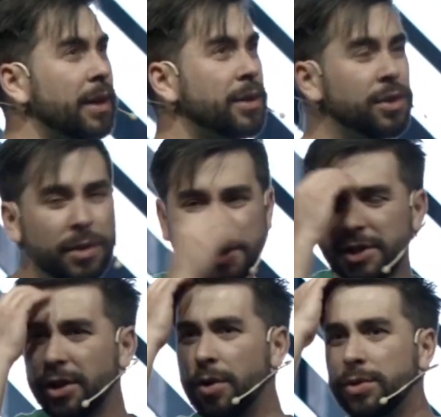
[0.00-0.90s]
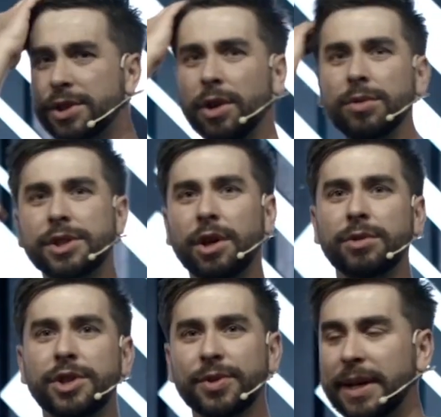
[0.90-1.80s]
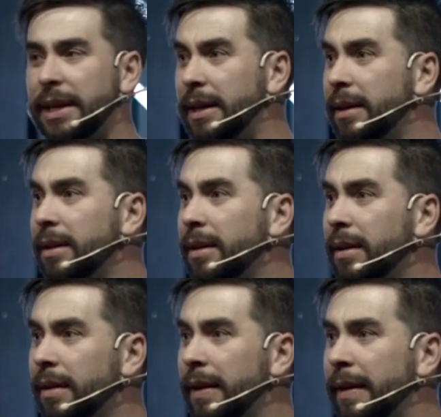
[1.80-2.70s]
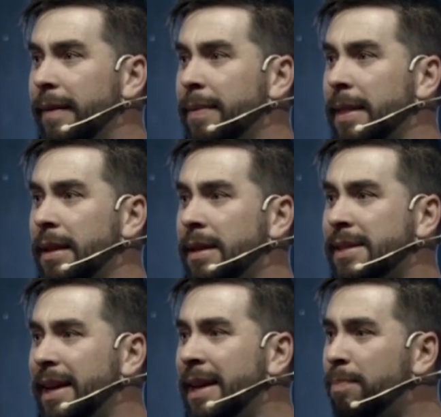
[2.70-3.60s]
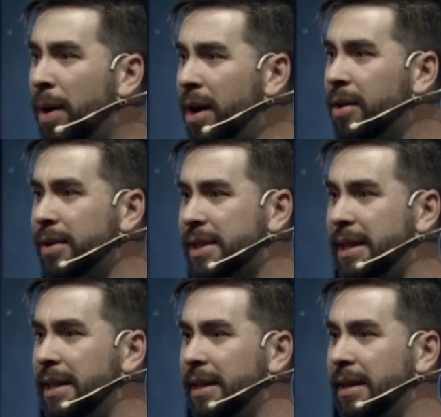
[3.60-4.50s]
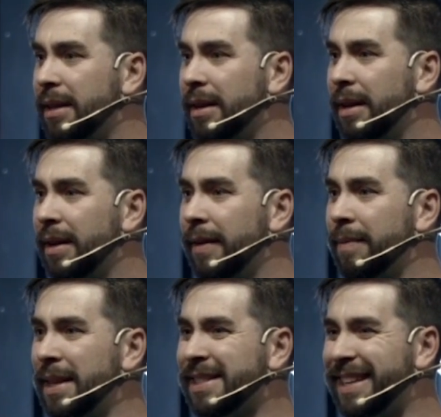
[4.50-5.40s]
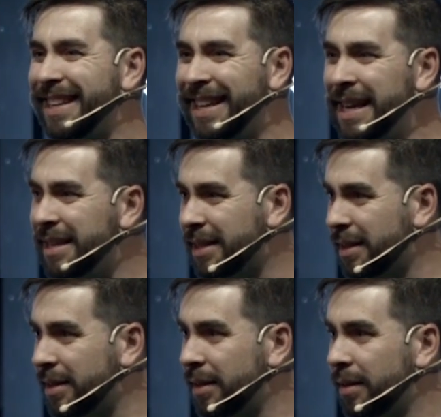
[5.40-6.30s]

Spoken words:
Do you know what's so tricky? Is that hypocrisy is a yeast.